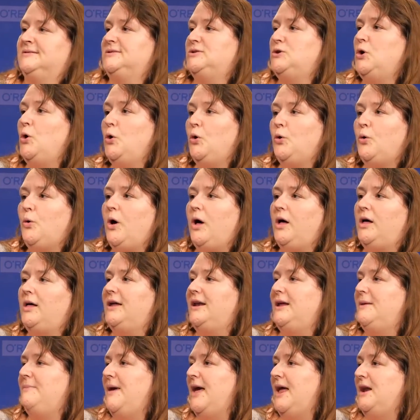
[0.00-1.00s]
total
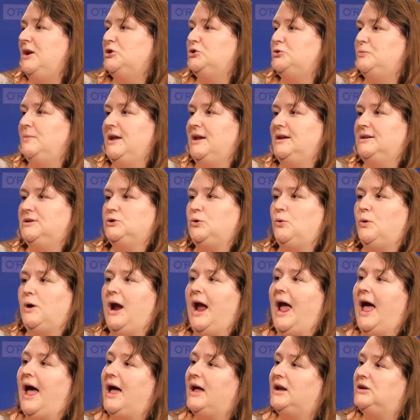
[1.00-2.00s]
quality management or
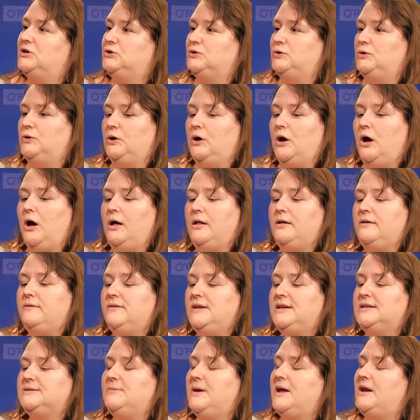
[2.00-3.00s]
Agile, all of
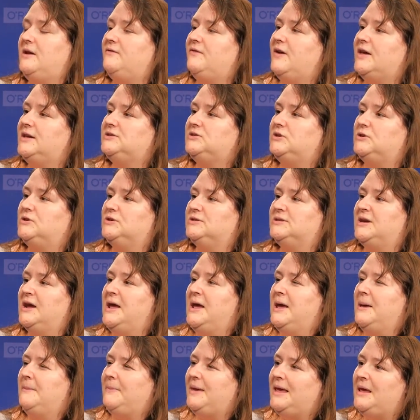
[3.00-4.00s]
these manifestos,
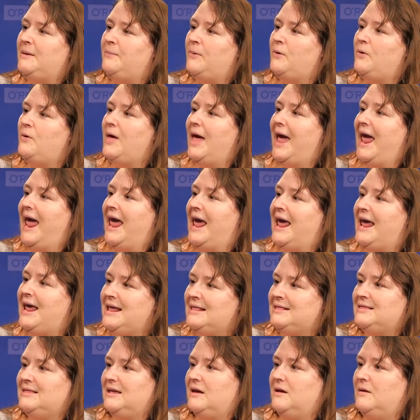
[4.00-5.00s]
people
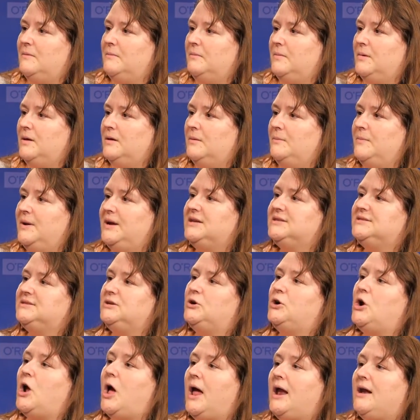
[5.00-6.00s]
hate them because
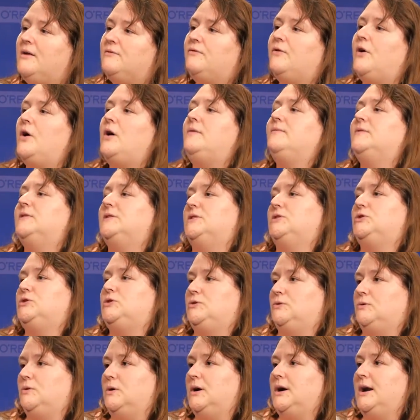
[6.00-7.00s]
they're not involved in the
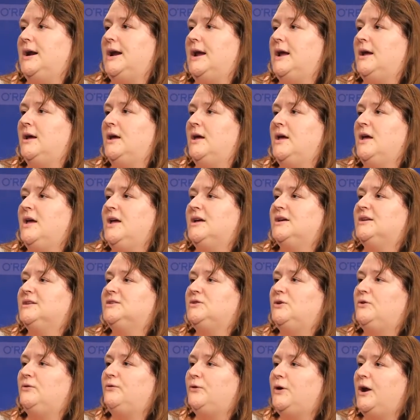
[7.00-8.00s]
story. Mm.
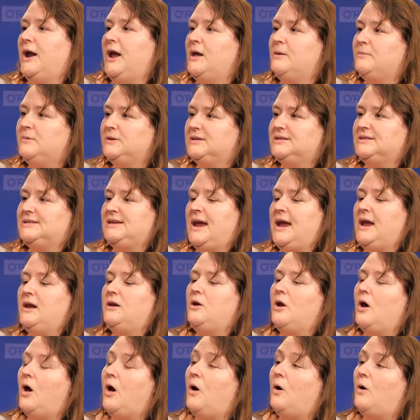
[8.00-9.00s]
So, if we're able to say,
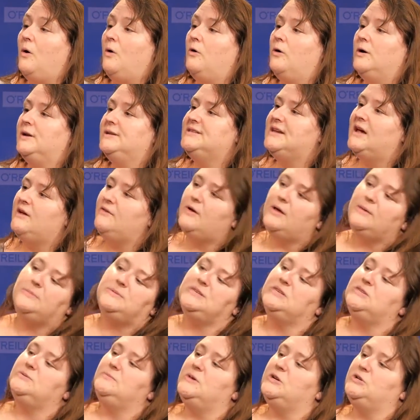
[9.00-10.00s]
no,
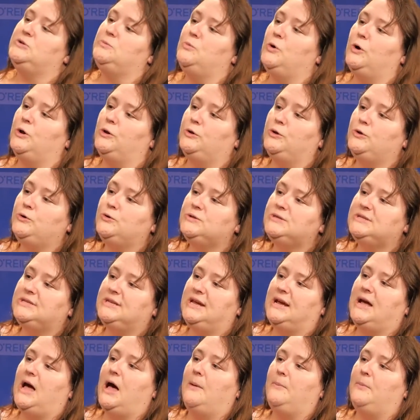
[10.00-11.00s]
DevOps is much more
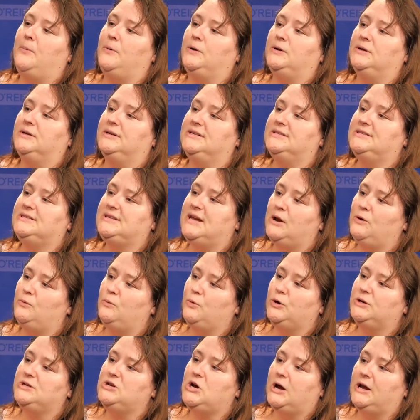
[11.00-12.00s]
loosely coupled, instead,
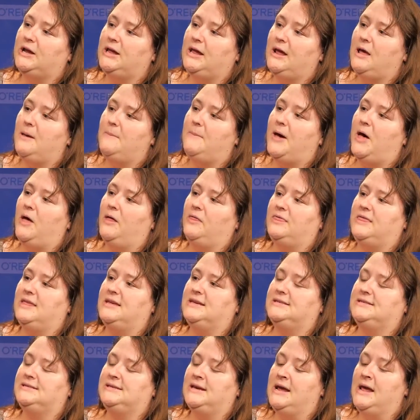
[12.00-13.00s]
we're talking about
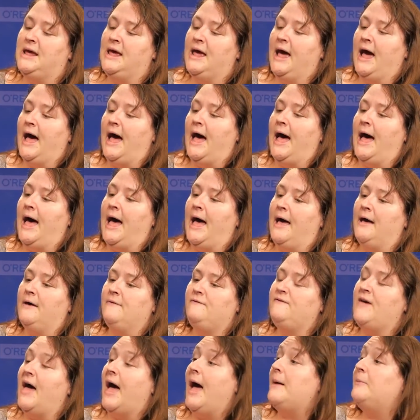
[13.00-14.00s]
this uh,
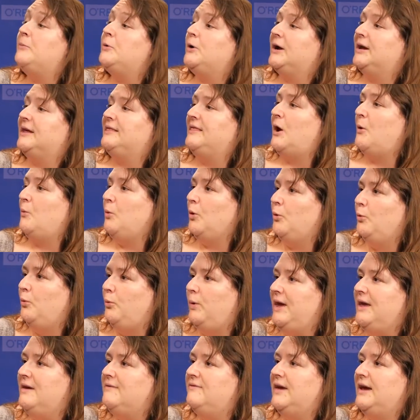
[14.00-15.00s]
fabric that we're
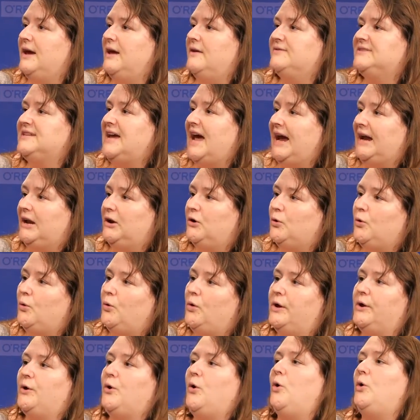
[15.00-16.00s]
weaving of
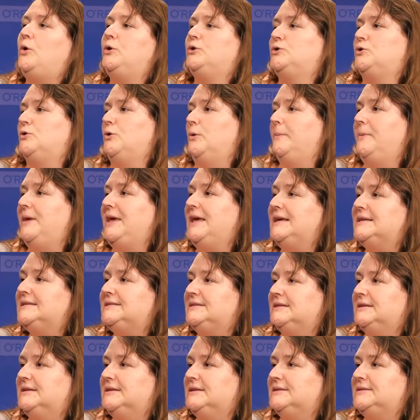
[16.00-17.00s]
technical and cultural
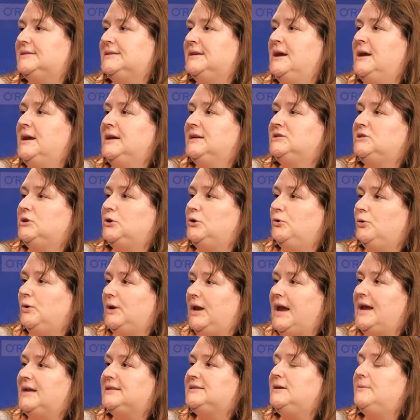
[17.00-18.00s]
pieces to
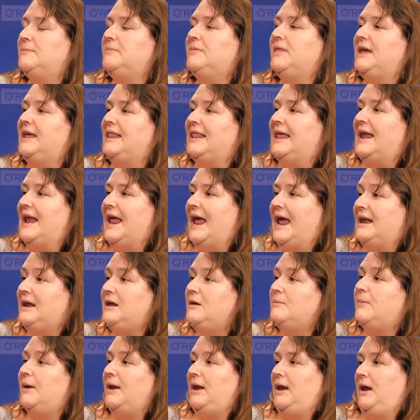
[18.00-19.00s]
create something that
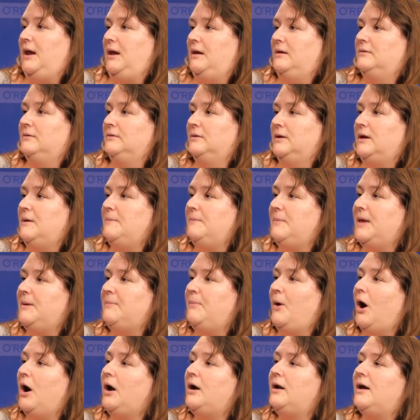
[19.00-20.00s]
anybody can be
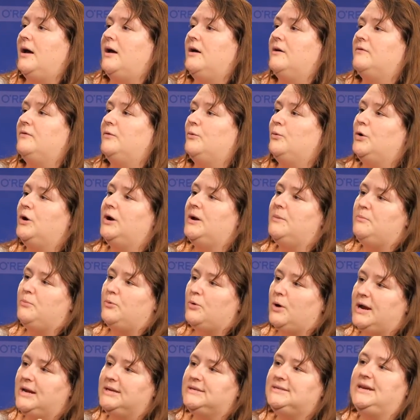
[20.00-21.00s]
part of. Mm-hmm. We're
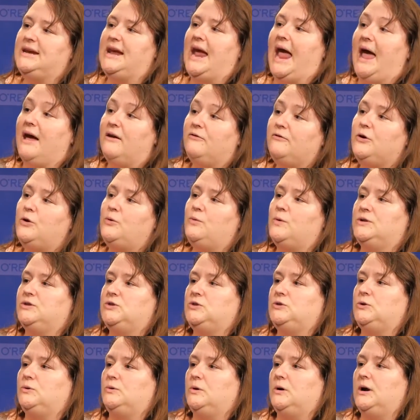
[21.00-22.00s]
embracing
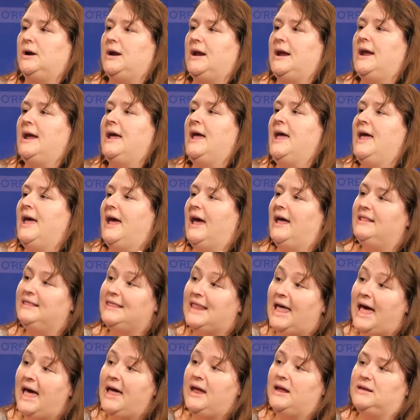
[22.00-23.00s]
everyone's story,
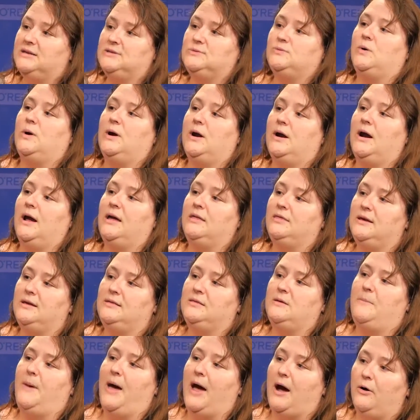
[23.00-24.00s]
and that is where I
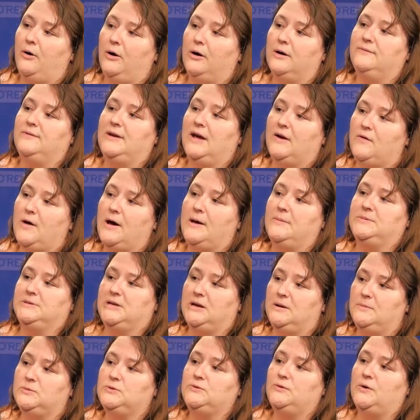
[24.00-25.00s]
think the power of DevOps
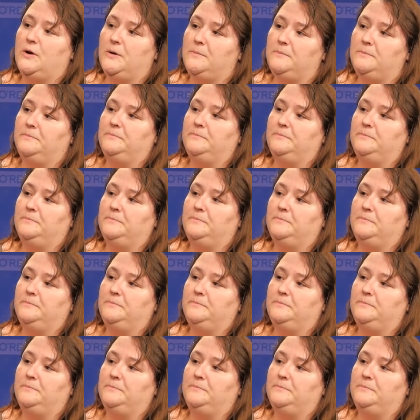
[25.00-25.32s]
comes from.